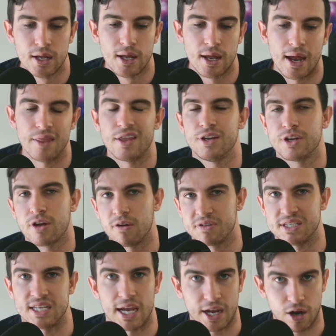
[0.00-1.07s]
And then you can obviously
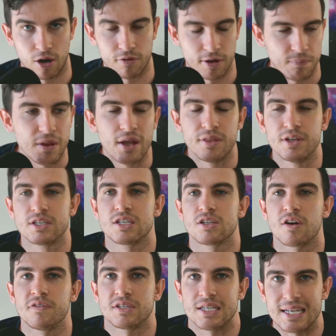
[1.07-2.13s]
take care of it. This is obviously